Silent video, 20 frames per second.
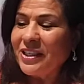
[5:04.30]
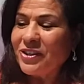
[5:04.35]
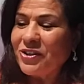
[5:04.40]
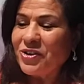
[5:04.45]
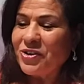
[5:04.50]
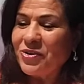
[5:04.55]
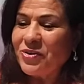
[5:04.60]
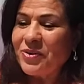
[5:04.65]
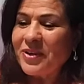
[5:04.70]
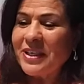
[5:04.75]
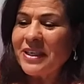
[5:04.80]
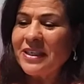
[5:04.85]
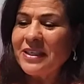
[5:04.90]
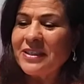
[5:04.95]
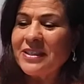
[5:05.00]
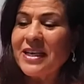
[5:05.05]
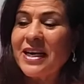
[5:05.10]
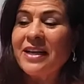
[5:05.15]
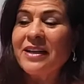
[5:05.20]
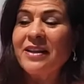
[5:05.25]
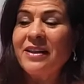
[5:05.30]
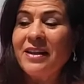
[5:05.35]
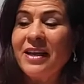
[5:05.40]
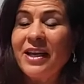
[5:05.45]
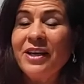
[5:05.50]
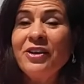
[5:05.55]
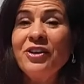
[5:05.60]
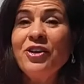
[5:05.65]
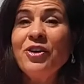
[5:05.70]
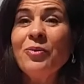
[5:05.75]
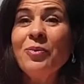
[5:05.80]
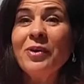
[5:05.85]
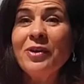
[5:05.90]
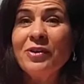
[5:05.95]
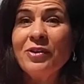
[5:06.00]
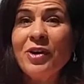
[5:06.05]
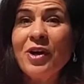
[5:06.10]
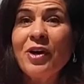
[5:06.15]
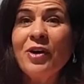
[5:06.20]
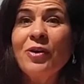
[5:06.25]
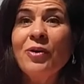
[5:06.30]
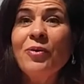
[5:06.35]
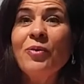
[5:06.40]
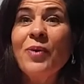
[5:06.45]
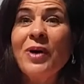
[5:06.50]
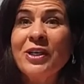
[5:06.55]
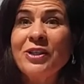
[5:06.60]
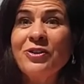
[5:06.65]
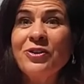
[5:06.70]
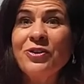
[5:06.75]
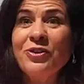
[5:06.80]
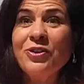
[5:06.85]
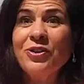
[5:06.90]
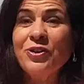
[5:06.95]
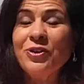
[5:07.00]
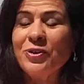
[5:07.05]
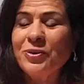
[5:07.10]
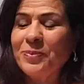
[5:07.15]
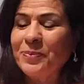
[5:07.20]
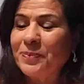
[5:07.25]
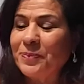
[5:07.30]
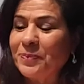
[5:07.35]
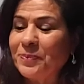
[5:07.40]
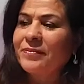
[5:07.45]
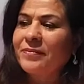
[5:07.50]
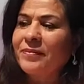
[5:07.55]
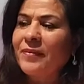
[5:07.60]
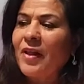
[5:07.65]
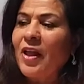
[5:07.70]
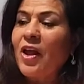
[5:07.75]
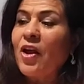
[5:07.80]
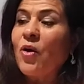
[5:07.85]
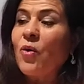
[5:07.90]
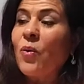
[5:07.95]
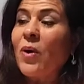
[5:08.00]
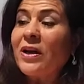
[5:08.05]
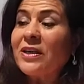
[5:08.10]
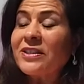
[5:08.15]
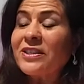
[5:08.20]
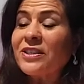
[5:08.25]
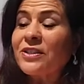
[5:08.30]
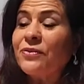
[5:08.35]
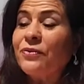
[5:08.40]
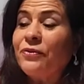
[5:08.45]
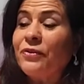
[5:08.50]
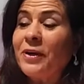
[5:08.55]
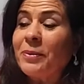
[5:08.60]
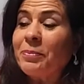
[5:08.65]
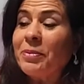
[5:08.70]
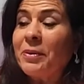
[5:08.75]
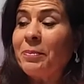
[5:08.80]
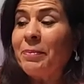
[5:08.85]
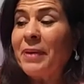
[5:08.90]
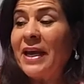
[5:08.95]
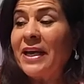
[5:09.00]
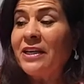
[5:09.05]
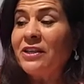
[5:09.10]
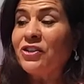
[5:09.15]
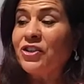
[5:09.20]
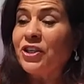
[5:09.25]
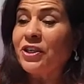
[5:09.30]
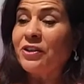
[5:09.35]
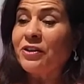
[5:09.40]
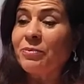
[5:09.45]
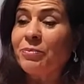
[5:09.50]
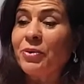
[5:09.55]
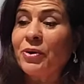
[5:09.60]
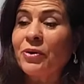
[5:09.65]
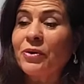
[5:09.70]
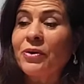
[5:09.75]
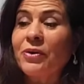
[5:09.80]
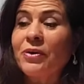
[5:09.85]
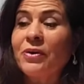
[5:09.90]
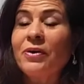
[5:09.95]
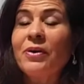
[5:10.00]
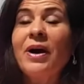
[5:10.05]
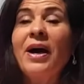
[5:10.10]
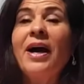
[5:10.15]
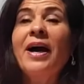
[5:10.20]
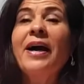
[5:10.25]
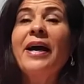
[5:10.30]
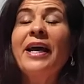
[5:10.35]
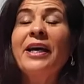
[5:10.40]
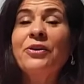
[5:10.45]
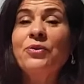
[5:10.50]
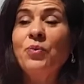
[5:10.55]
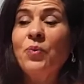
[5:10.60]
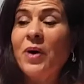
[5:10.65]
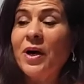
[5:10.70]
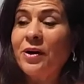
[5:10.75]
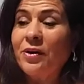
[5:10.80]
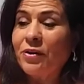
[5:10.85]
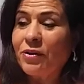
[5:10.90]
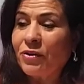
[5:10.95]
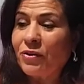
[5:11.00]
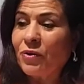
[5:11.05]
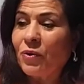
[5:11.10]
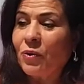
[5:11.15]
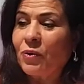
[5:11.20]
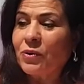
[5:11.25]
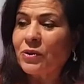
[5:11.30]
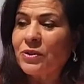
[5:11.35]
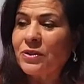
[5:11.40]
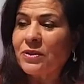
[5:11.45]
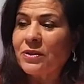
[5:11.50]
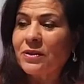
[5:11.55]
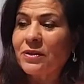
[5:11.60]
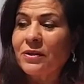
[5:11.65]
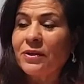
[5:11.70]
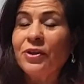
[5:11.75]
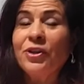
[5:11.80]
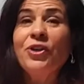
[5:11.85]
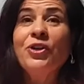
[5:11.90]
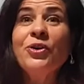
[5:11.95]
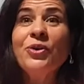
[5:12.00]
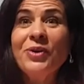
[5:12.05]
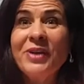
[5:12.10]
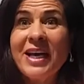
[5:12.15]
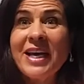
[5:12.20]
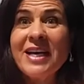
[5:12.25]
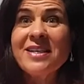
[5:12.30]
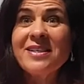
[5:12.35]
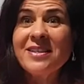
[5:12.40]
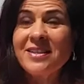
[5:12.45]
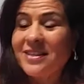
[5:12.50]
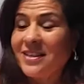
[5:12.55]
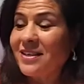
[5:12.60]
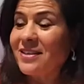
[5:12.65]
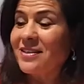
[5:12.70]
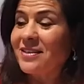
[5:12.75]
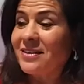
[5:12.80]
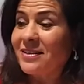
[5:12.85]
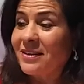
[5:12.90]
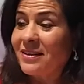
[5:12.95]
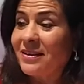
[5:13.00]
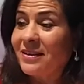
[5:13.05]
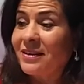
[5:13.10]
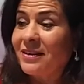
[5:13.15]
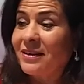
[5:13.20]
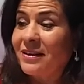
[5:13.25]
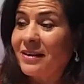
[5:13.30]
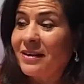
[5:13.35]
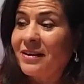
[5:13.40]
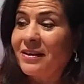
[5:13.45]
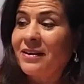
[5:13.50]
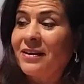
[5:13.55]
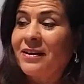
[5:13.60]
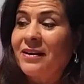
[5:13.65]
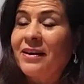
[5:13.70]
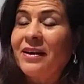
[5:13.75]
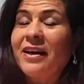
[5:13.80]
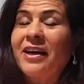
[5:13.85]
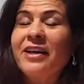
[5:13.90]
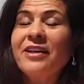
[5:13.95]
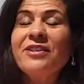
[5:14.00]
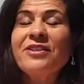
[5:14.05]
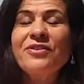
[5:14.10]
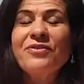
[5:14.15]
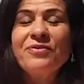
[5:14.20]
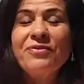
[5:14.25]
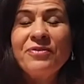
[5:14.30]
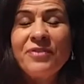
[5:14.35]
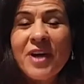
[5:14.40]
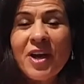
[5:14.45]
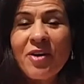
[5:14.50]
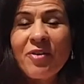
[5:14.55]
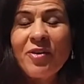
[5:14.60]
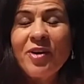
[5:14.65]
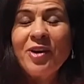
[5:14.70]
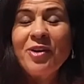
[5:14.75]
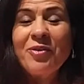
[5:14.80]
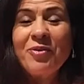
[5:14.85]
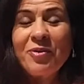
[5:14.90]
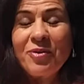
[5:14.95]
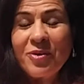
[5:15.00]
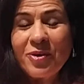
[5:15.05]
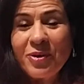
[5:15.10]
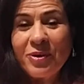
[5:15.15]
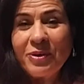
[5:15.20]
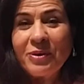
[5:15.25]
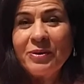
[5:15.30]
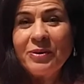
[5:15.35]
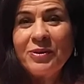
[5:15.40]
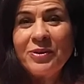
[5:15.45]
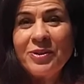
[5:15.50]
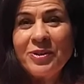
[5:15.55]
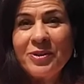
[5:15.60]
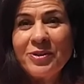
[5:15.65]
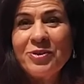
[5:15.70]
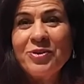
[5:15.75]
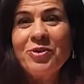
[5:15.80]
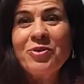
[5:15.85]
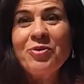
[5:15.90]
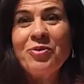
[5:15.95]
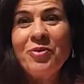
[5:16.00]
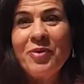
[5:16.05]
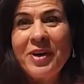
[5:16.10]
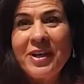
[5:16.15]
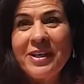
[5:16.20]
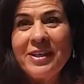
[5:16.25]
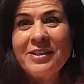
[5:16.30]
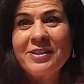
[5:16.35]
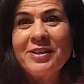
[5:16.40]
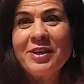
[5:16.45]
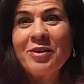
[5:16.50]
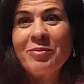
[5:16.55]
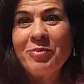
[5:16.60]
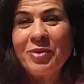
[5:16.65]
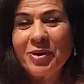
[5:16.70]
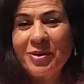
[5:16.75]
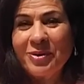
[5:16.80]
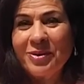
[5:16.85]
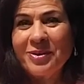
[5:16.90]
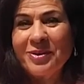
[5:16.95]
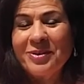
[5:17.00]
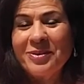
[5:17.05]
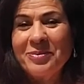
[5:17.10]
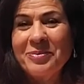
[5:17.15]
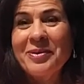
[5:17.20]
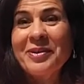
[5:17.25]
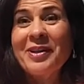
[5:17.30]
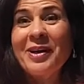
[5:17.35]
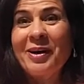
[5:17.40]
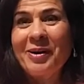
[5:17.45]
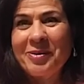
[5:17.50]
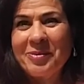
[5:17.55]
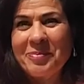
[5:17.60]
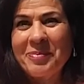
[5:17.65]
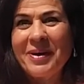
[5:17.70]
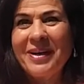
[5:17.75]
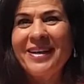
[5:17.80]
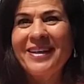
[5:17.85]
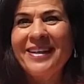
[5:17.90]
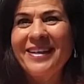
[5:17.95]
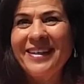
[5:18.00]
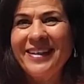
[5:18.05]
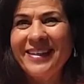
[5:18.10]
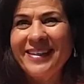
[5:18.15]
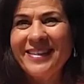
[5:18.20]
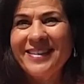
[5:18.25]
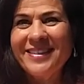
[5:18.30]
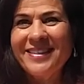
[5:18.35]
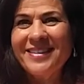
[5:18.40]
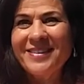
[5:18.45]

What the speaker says: to read, and then you will know what to do. Whilst flip-paging the book, I had one thought. You guessed it. It's very rude to read a book without buying it.